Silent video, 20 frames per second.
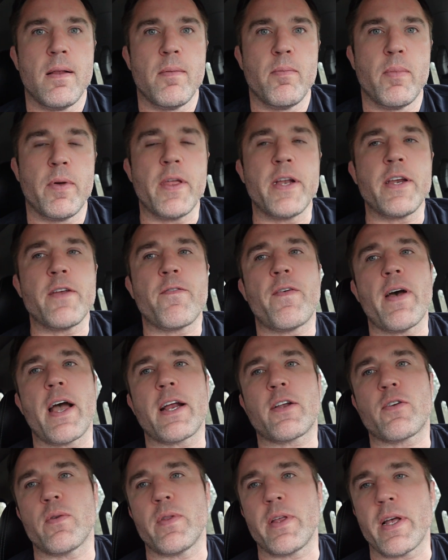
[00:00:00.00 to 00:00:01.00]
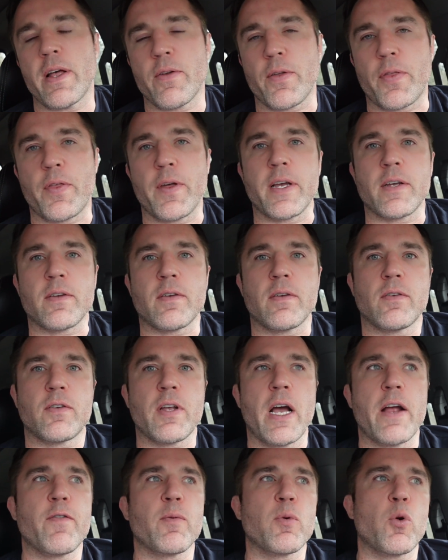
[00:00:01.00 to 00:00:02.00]
But then you factor in the other things.
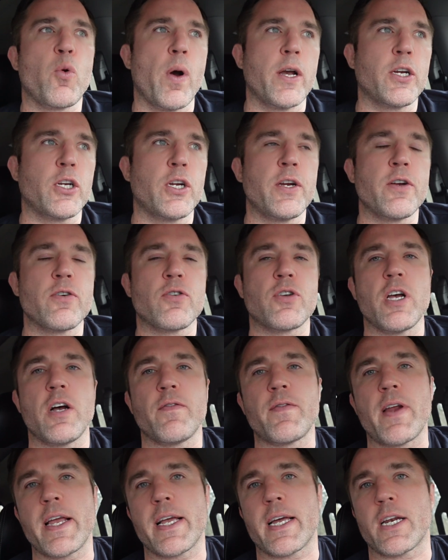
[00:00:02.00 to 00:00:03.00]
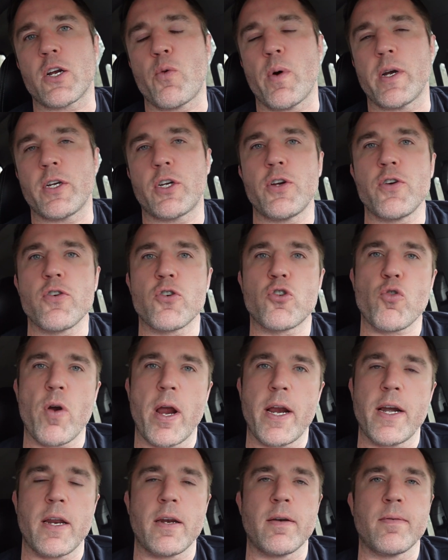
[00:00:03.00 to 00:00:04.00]
Aside from questioning yourself, now you got to question your
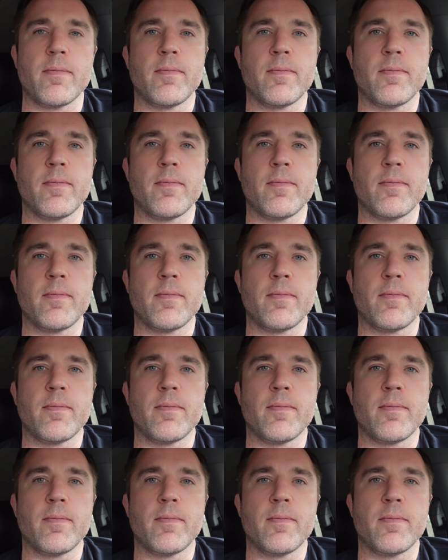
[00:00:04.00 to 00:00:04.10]
training.